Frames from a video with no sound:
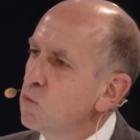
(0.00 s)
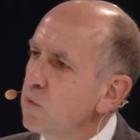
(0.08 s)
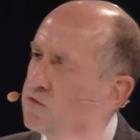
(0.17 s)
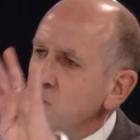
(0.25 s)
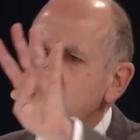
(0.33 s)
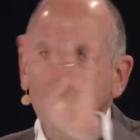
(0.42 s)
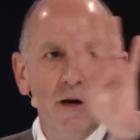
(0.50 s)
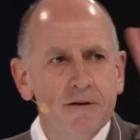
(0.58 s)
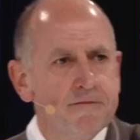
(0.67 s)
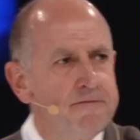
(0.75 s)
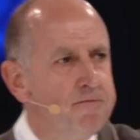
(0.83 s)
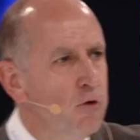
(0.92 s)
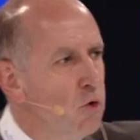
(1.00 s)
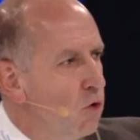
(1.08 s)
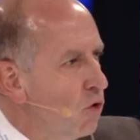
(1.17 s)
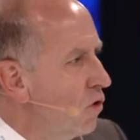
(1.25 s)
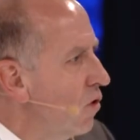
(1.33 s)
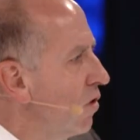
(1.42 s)
we've talked about
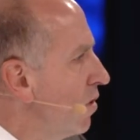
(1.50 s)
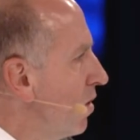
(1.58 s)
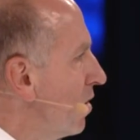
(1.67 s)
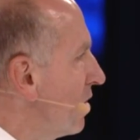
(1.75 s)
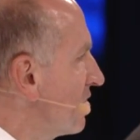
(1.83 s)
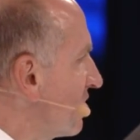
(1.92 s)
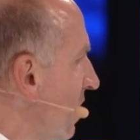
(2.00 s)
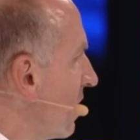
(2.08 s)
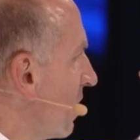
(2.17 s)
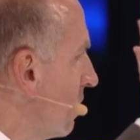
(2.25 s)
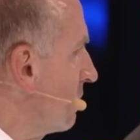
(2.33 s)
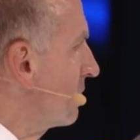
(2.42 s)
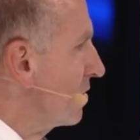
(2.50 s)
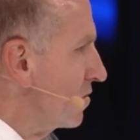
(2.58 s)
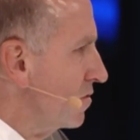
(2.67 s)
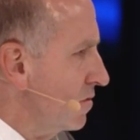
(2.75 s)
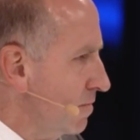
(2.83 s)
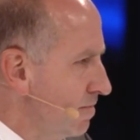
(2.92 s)
4 stakeholders.
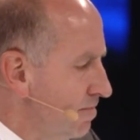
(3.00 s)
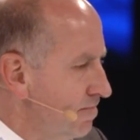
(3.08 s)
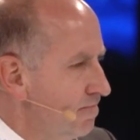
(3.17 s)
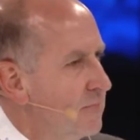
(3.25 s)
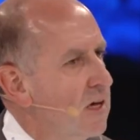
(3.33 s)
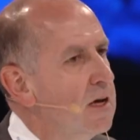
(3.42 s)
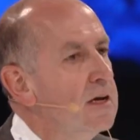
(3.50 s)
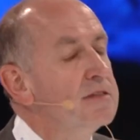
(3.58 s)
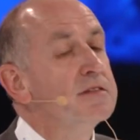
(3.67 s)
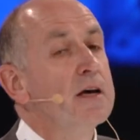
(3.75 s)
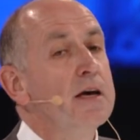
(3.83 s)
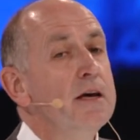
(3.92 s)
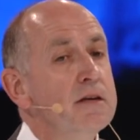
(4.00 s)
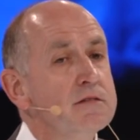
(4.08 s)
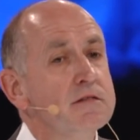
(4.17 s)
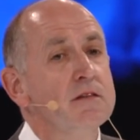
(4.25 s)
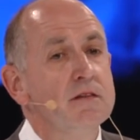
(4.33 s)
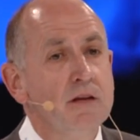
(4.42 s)
So here's
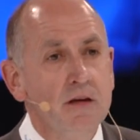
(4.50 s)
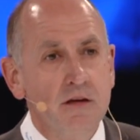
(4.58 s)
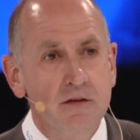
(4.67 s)
the thing.